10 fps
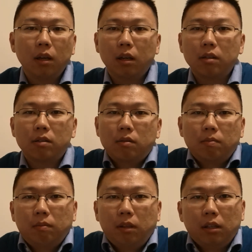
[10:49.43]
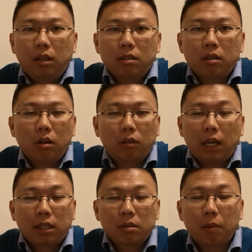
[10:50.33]
because there's no
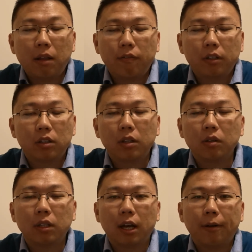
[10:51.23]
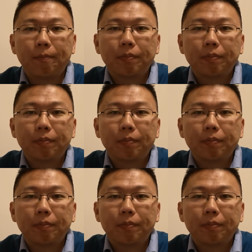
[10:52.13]
tax benefit to do that.